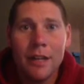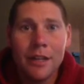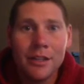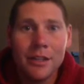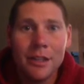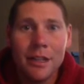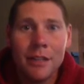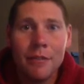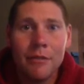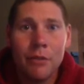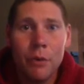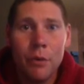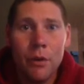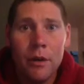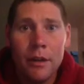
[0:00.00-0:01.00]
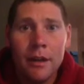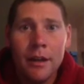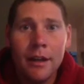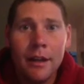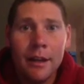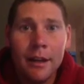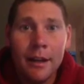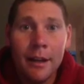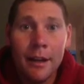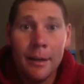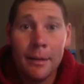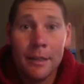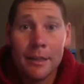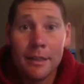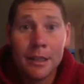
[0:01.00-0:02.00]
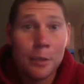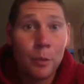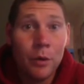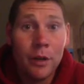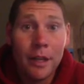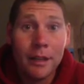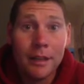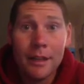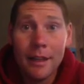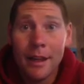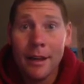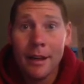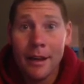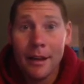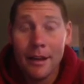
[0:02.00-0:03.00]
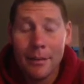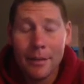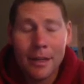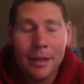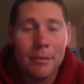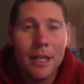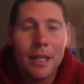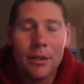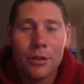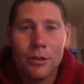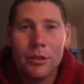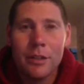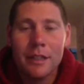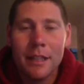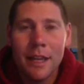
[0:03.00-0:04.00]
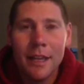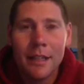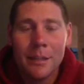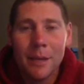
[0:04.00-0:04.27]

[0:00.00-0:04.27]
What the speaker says: Yesterday I did 4, and to this point I think I'm going to make it through the day.